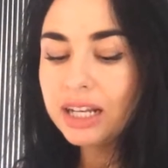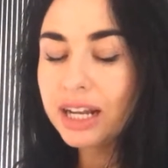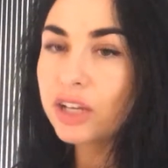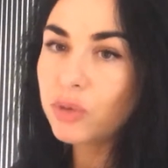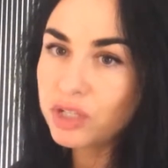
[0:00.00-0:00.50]

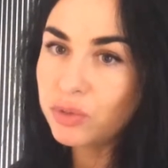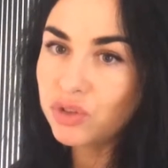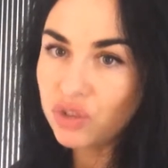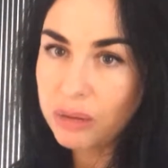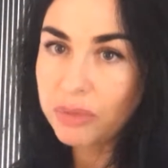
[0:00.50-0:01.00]
Likewise
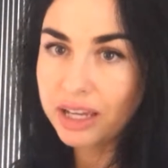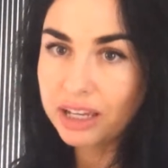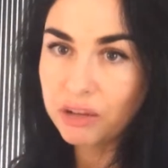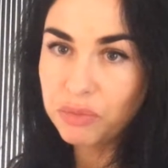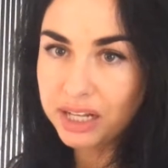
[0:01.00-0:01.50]
with drama,
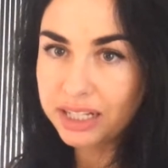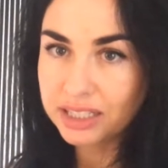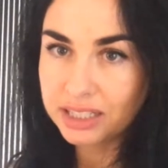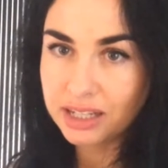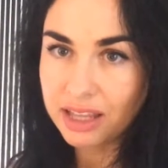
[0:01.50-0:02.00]
it can be linked
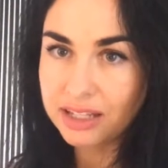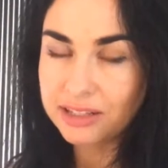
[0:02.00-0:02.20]
into that